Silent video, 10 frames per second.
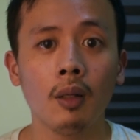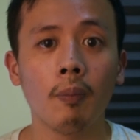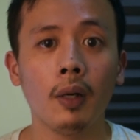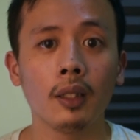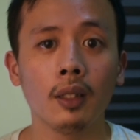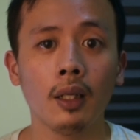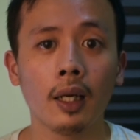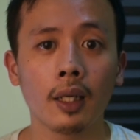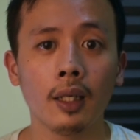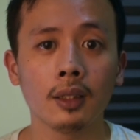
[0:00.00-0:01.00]
but
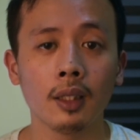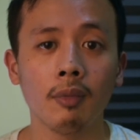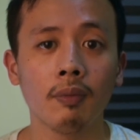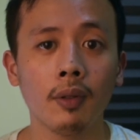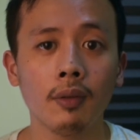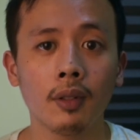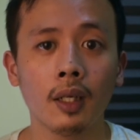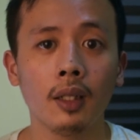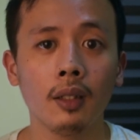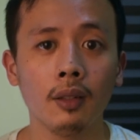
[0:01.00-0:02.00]
like I said before, you
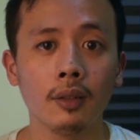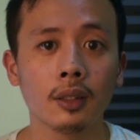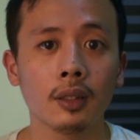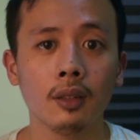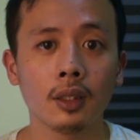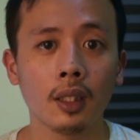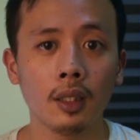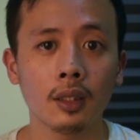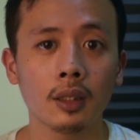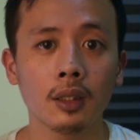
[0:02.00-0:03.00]
can use the
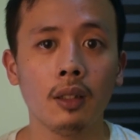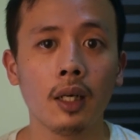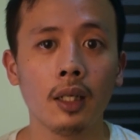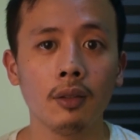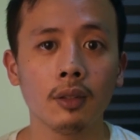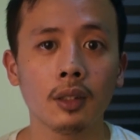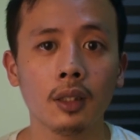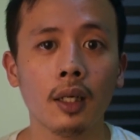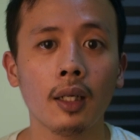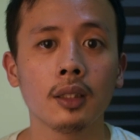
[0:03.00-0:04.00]
settings that I
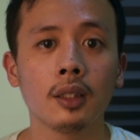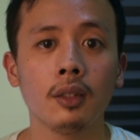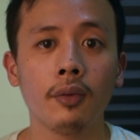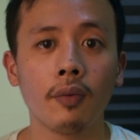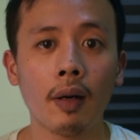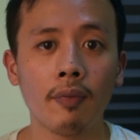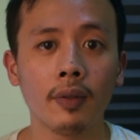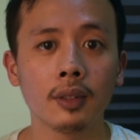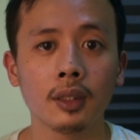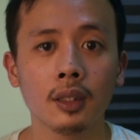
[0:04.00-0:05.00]
use as your
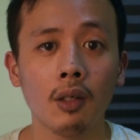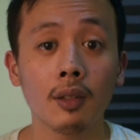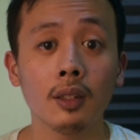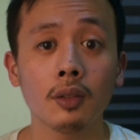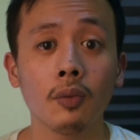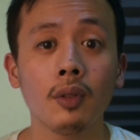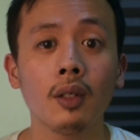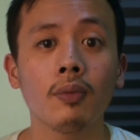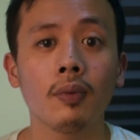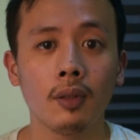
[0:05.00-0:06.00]
reference. Okay, so without
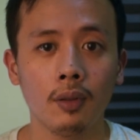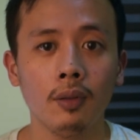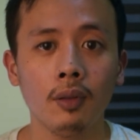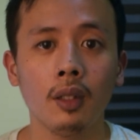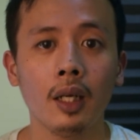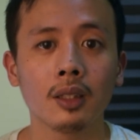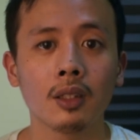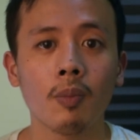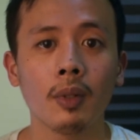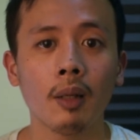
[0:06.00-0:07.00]
any further ado, let's
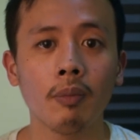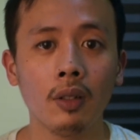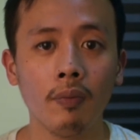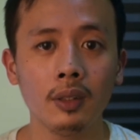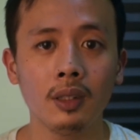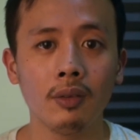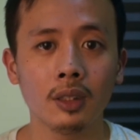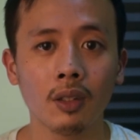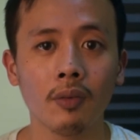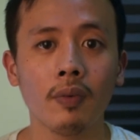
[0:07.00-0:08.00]
open up Davinci
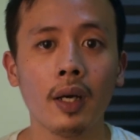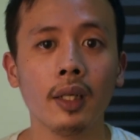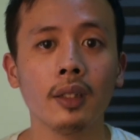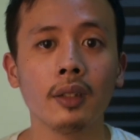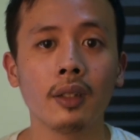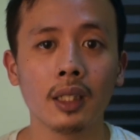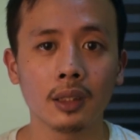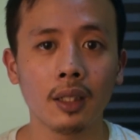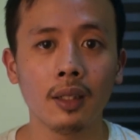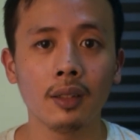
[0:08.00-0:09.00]
Resolve and get
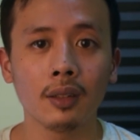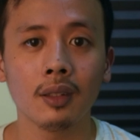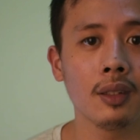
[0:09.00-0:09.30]
started.